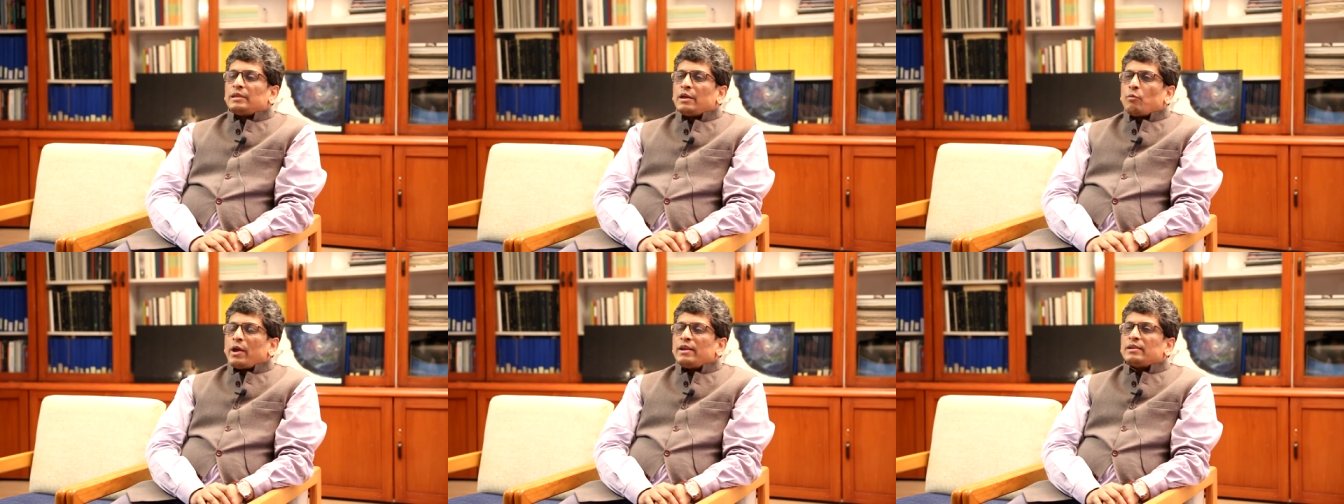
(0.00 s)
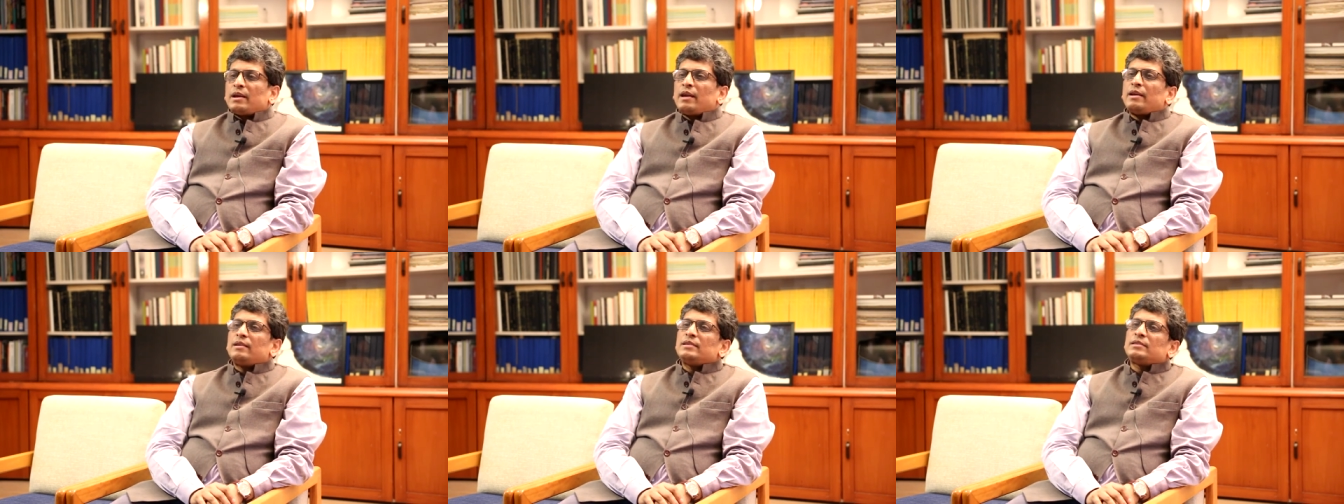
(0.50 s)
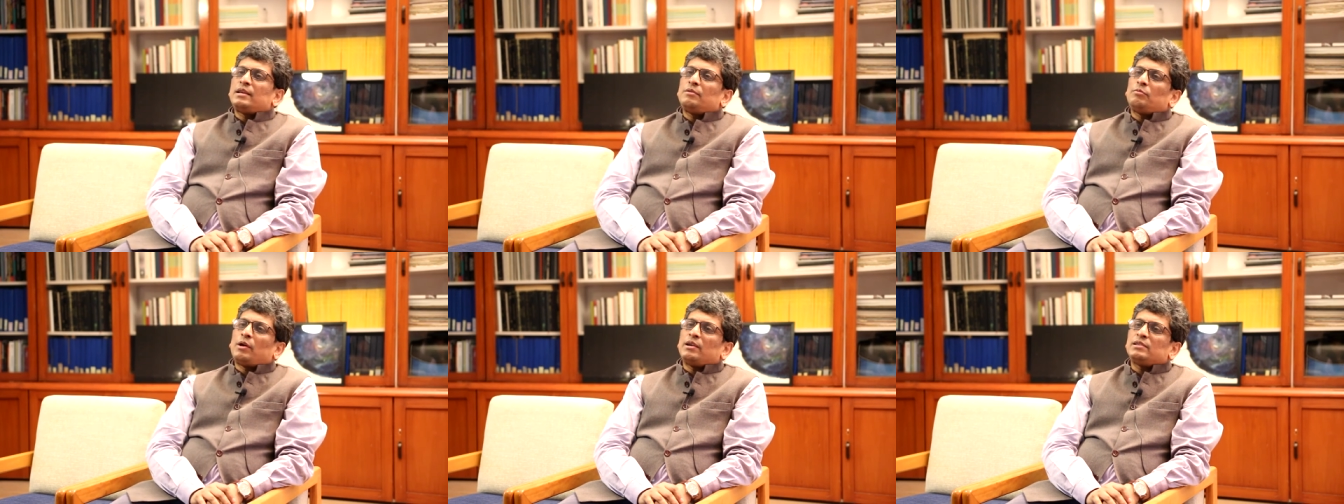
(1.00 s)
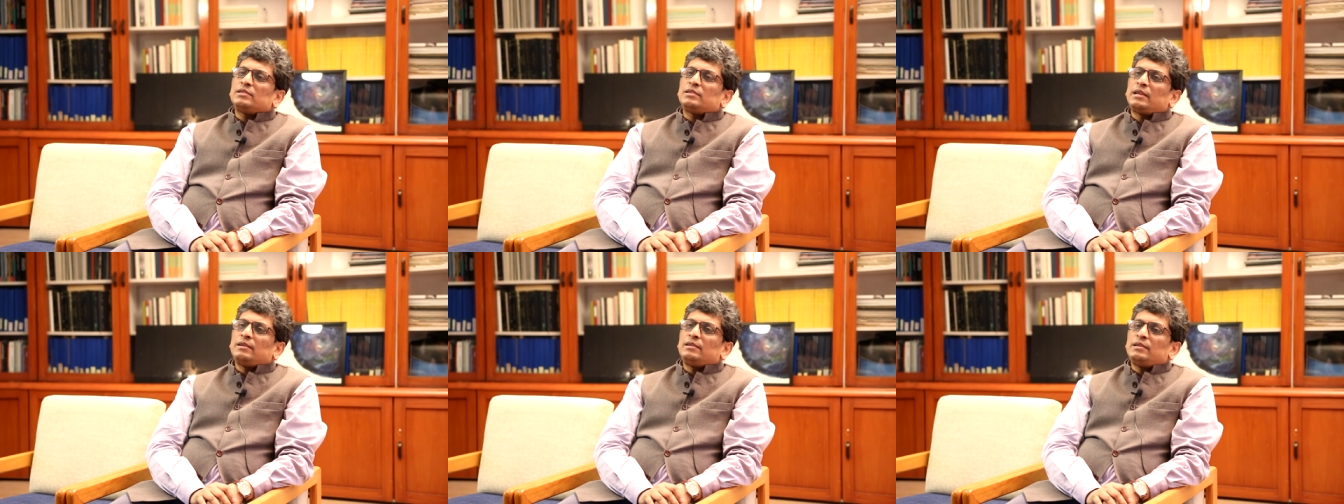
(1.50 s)
they went ahead and said, why
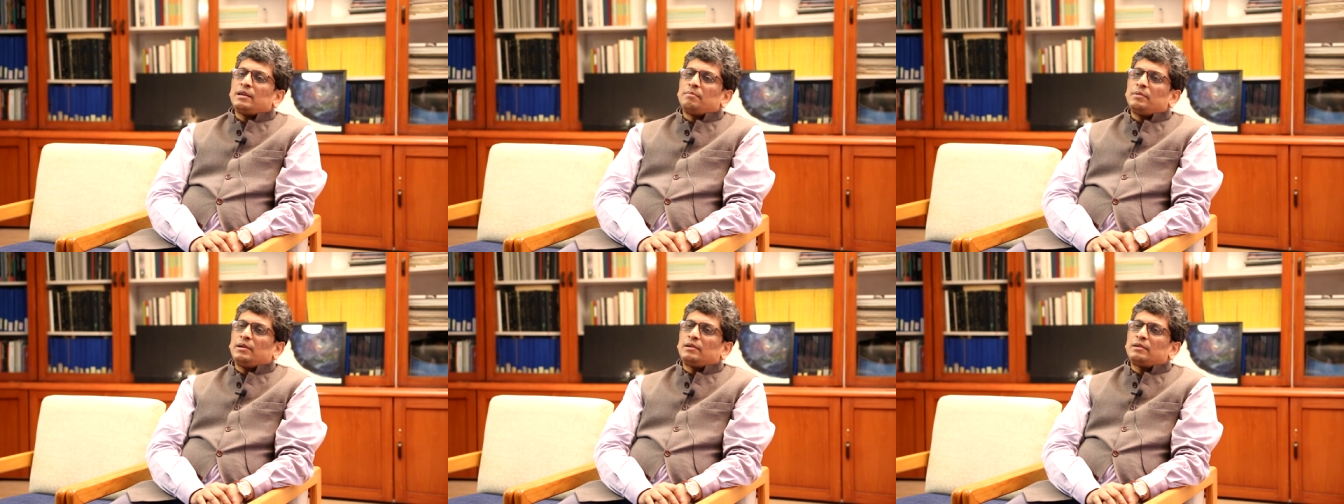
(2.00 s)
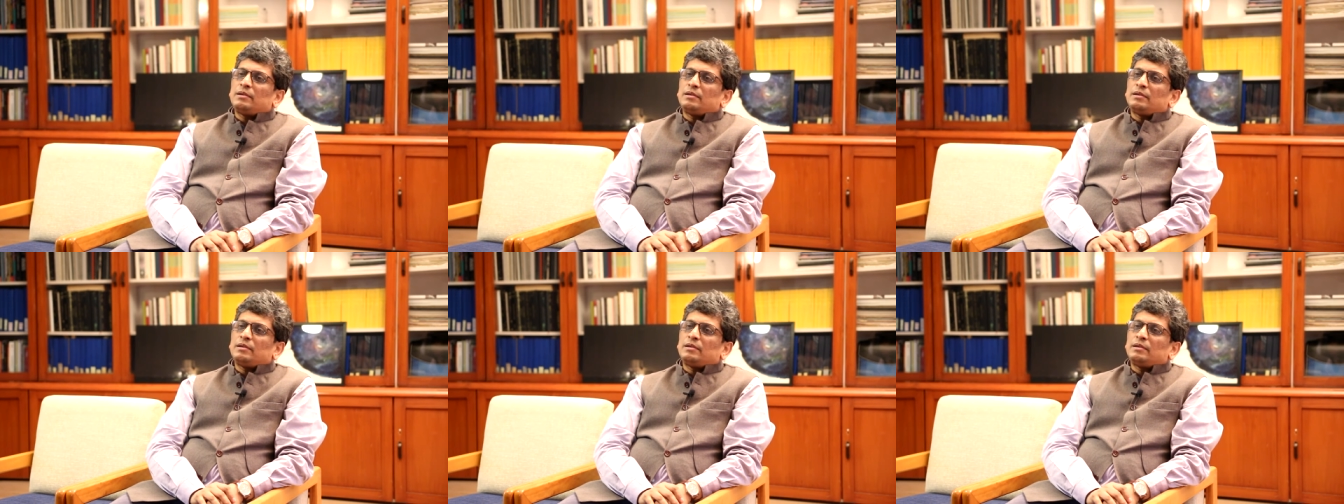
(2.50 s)
doesn't India build